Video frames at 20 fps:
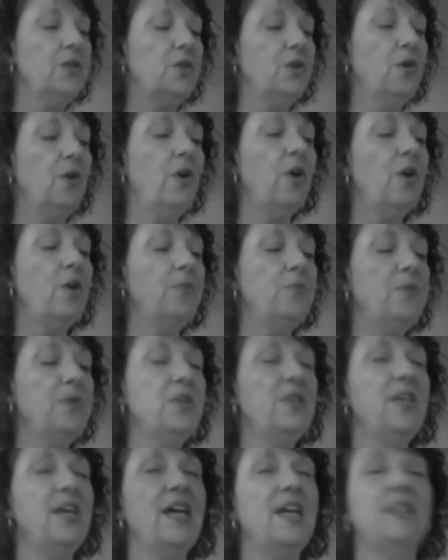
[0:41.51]
told
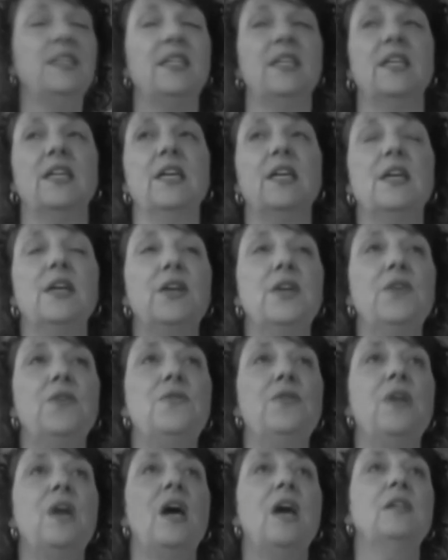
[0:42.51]
me that
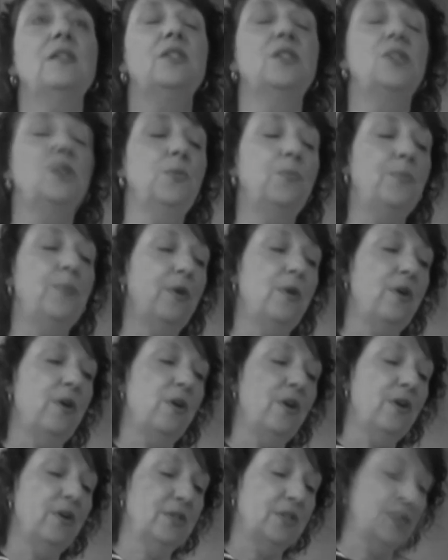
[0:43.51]
you're not
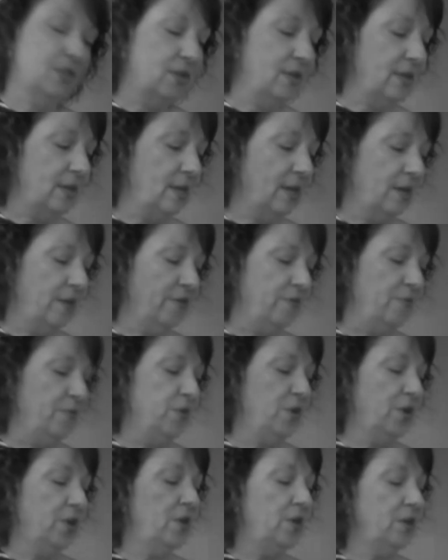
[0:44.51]
supposed to love
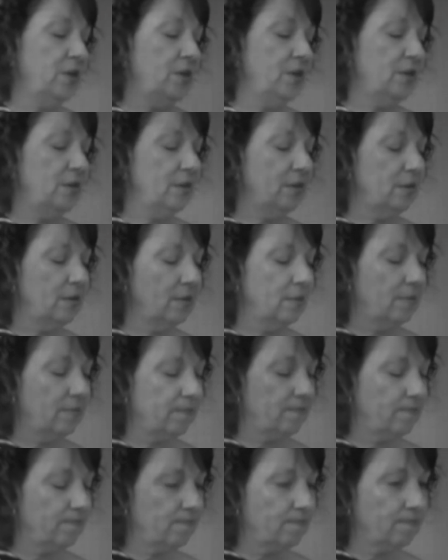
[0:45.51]
me.
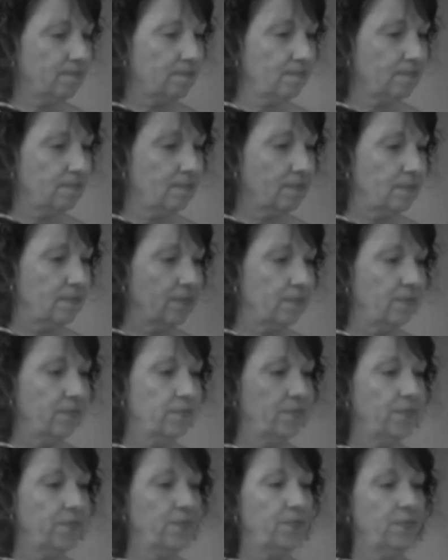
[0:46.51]

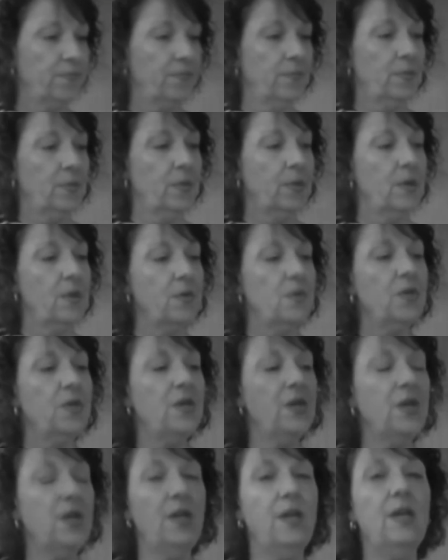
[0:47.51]

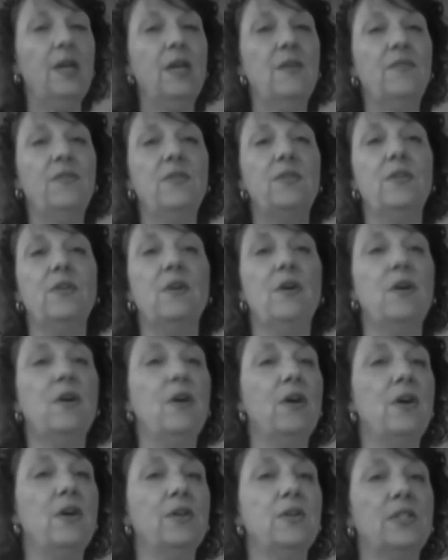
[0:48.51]
And even
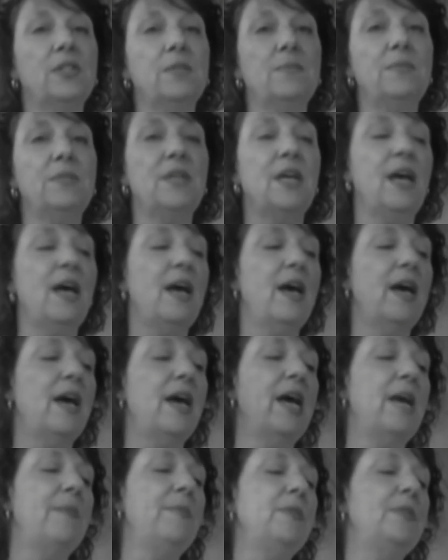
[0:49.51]
though some
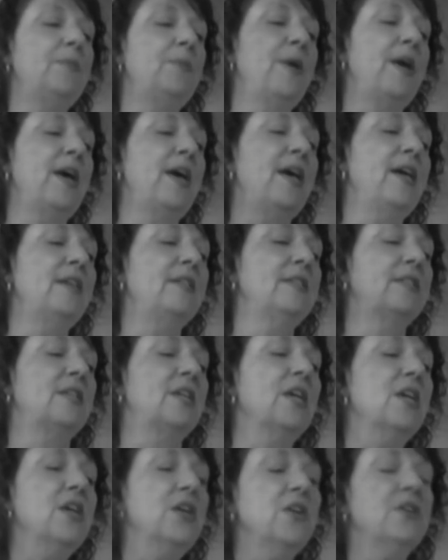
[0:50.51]
time has
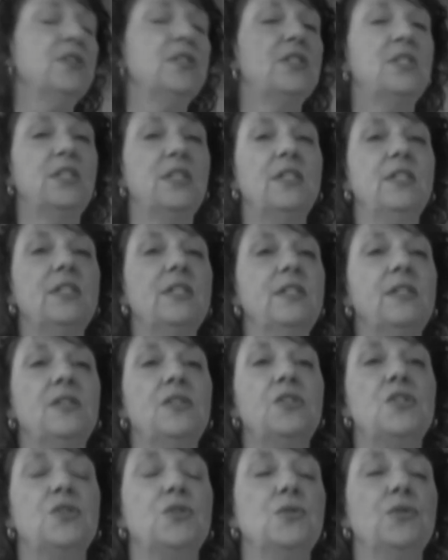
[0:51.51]
passed, you're still
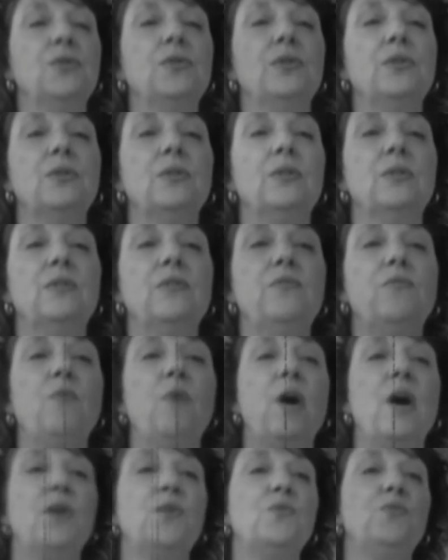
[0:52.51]
unsure of
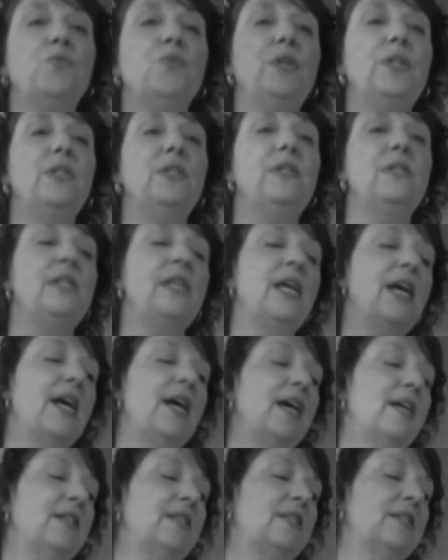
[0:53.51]
what will
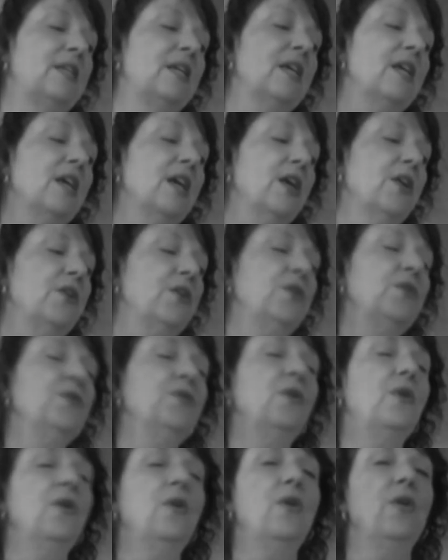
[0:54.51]
last. And you
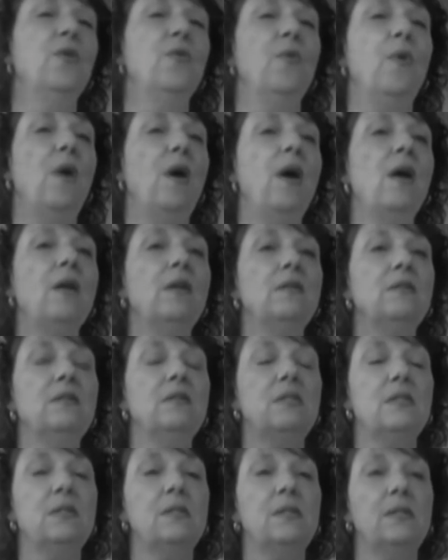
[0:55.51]
don't
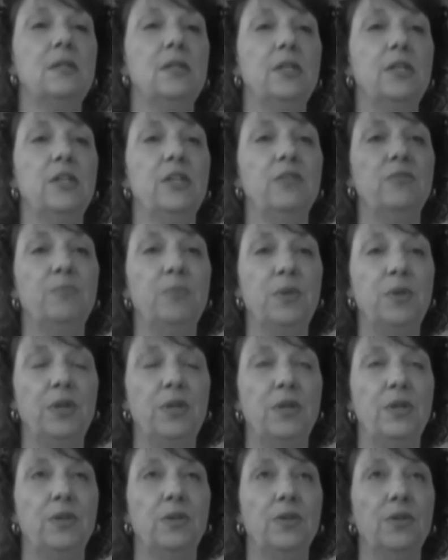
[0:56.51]
want to leave
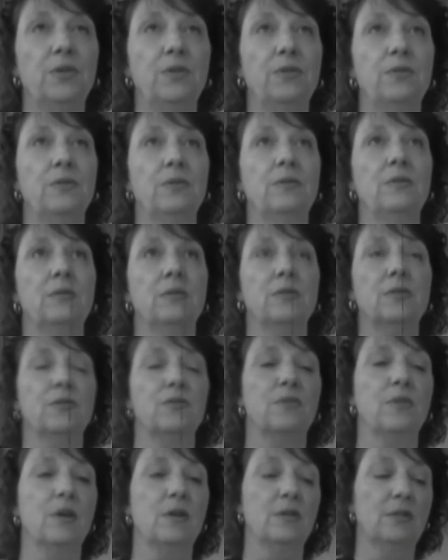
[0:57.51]
me in the
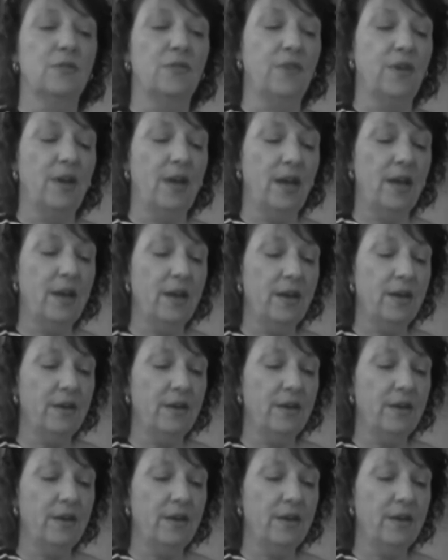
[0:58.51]
crossfire.